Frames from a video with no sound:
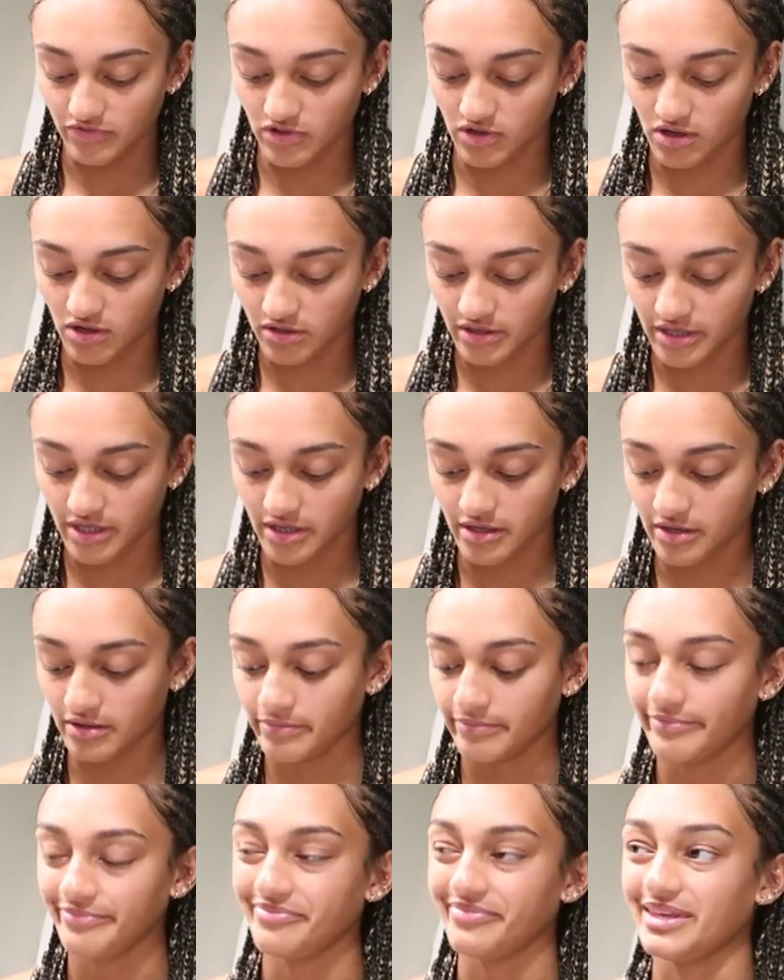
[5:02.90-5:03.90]

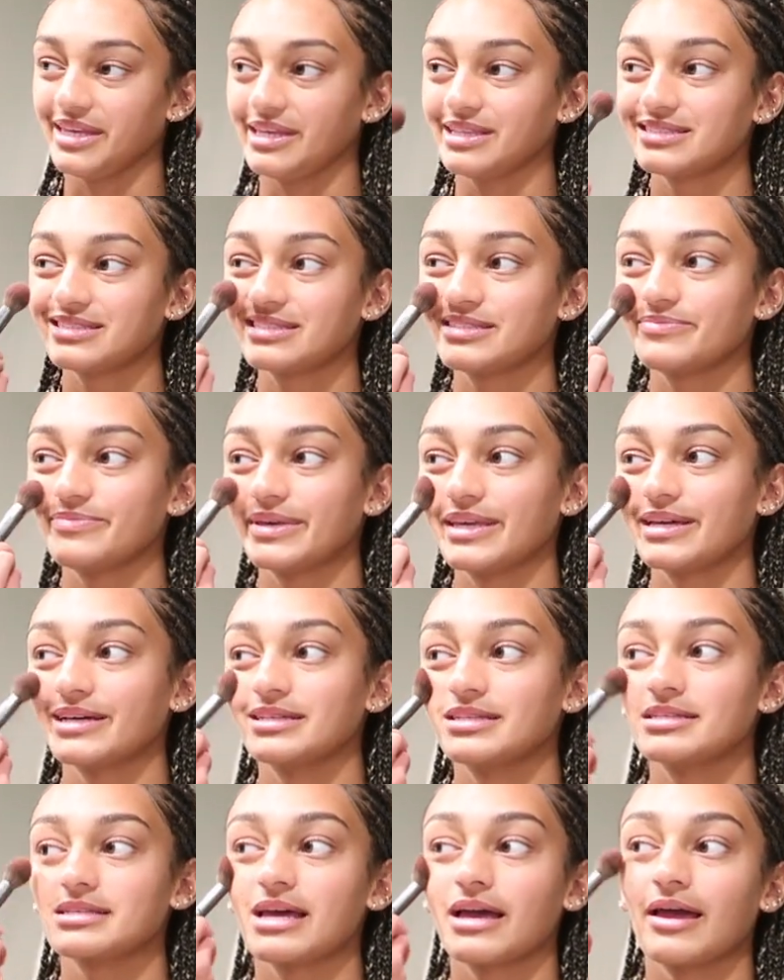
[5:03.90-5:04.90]
vlogging meets
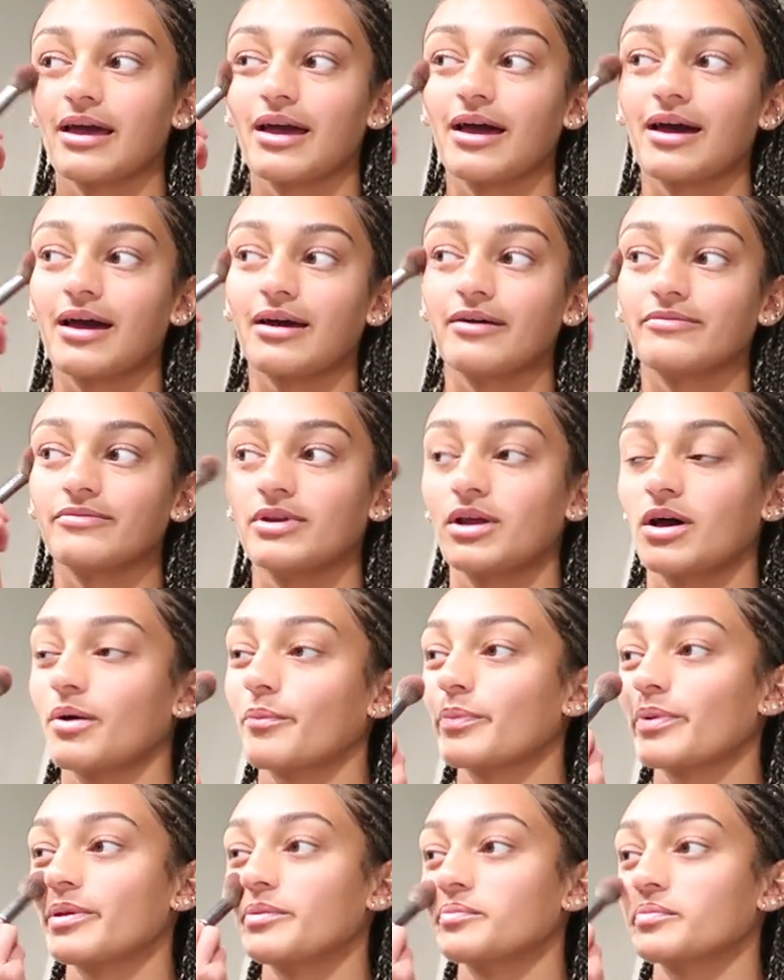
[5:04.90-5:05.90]
because I have
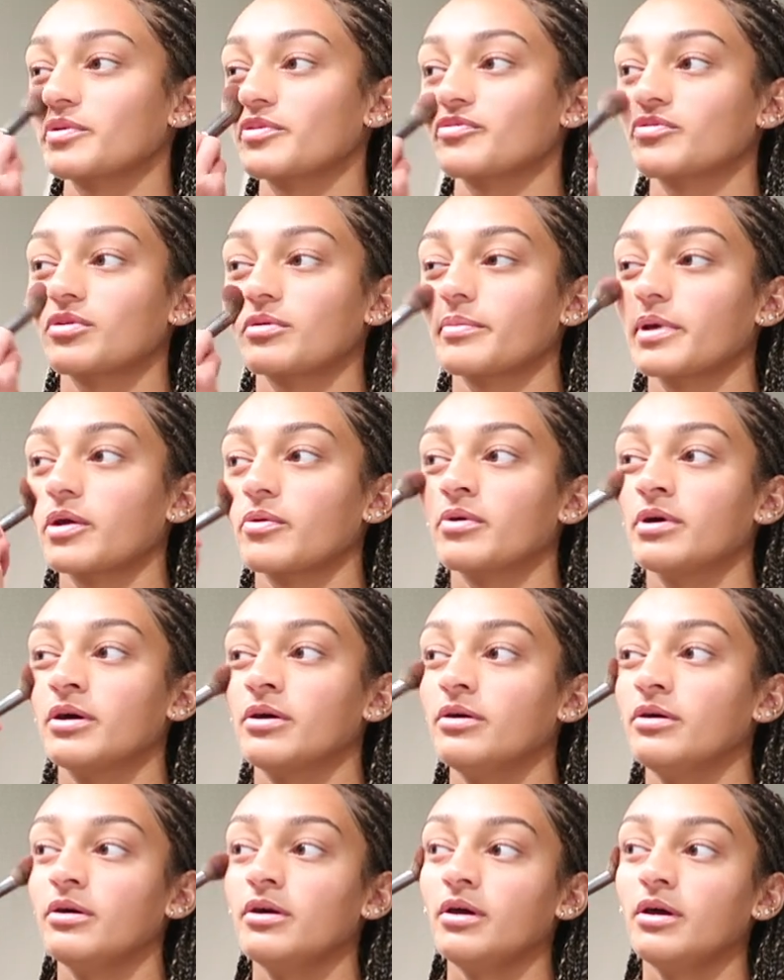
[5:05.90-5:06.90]
not been performing
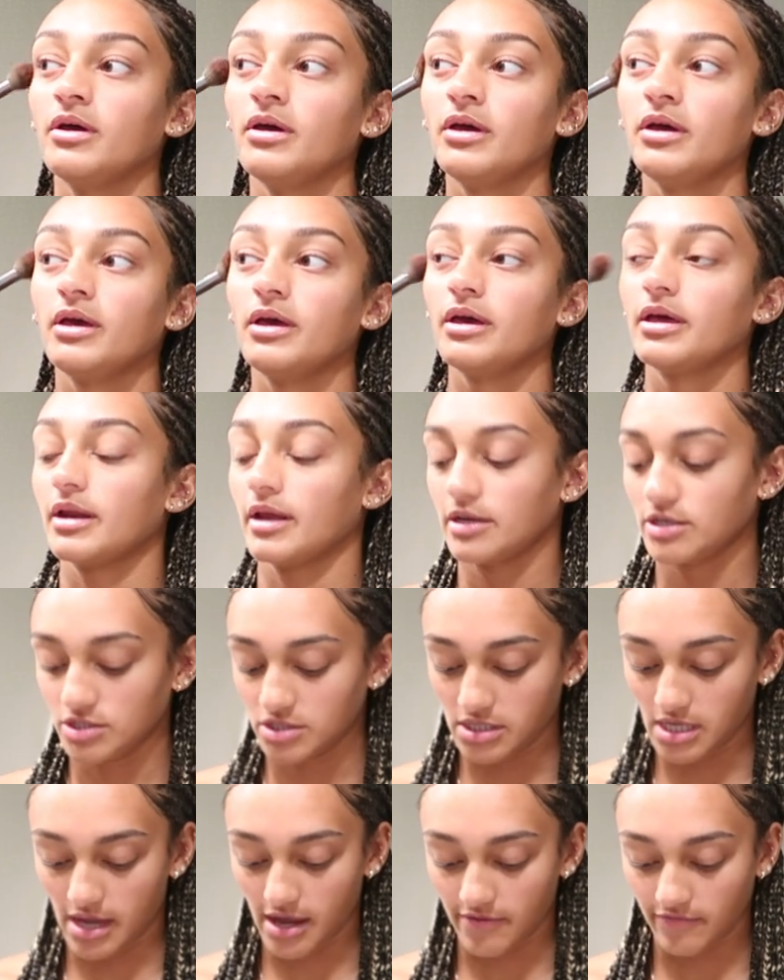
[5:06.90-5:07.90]
well and I
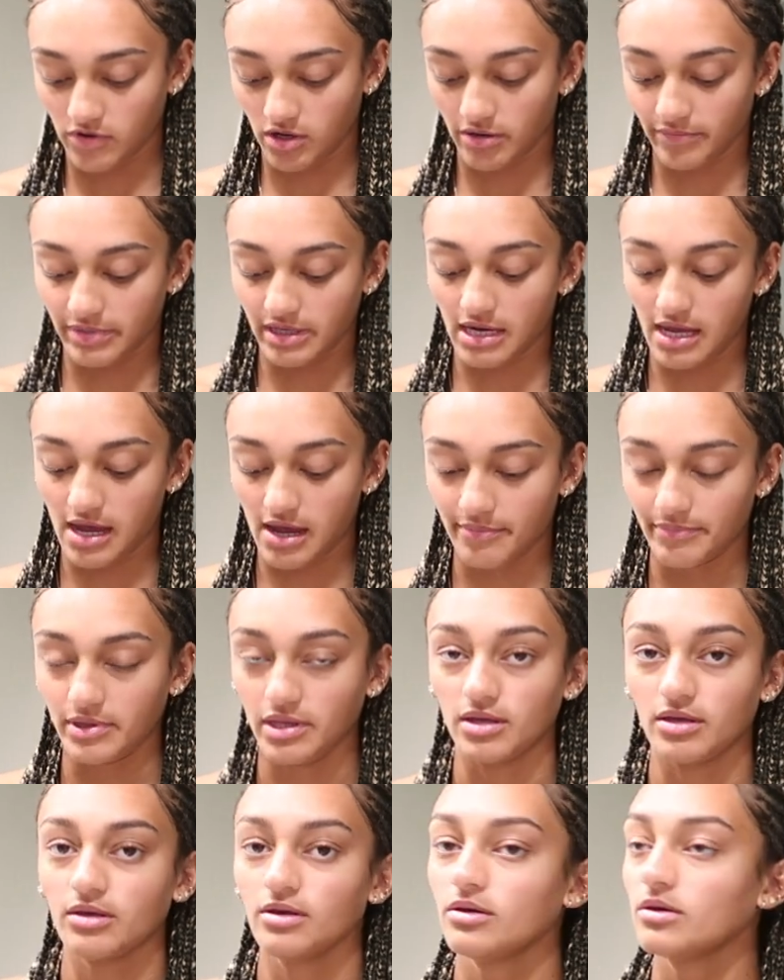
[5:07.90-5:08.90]
just have not been
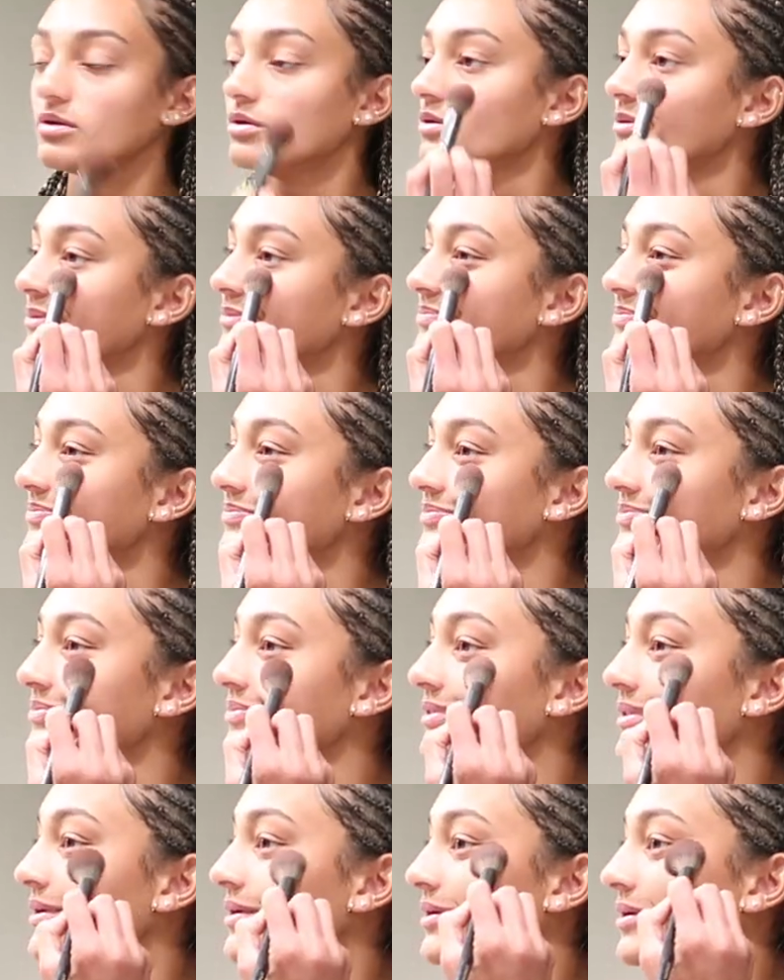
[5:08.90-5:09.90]
happy
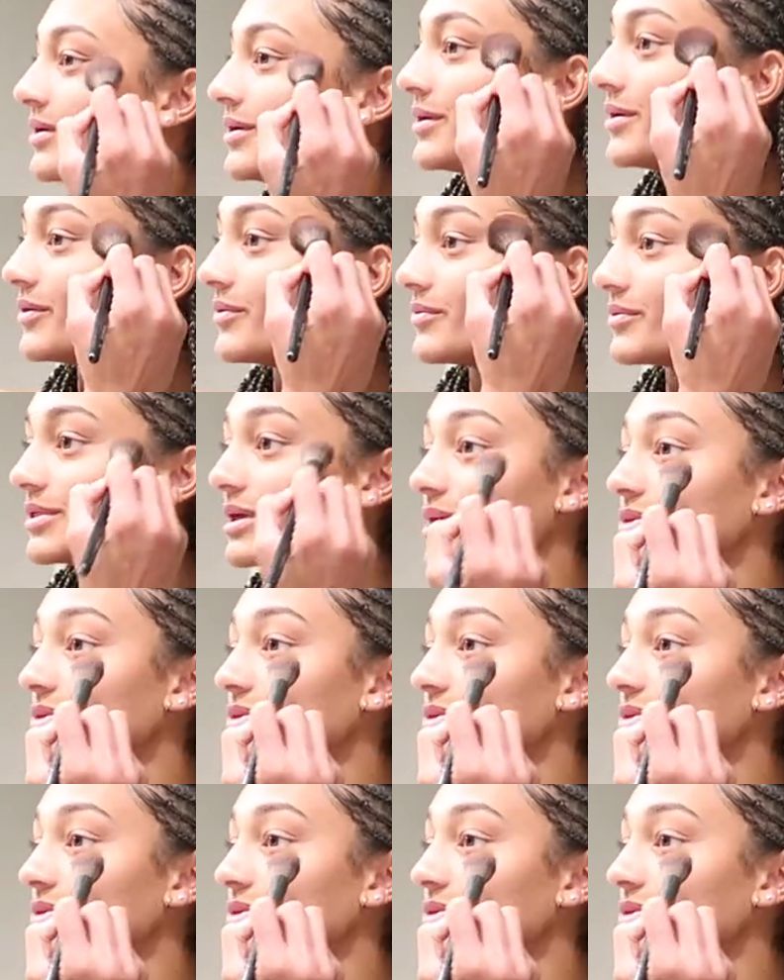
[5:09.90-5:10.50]
with